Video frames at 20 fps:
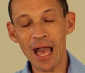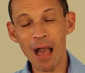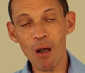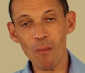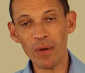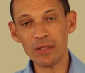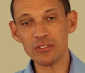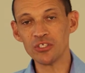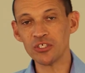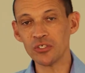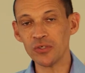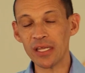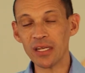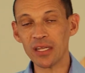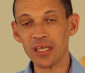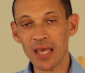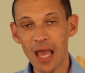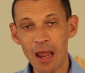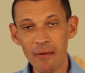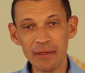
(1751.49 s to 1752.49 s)
I want to
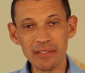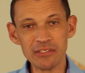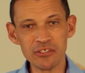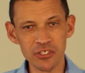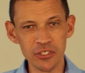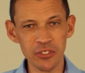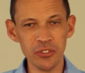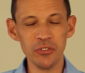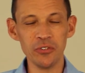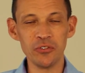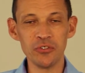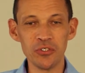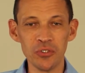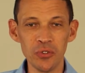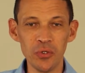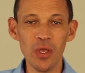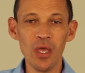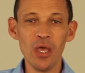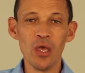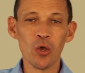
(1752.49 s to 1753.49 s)
encourage you
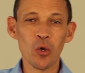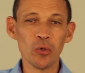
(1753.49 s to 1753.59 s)
to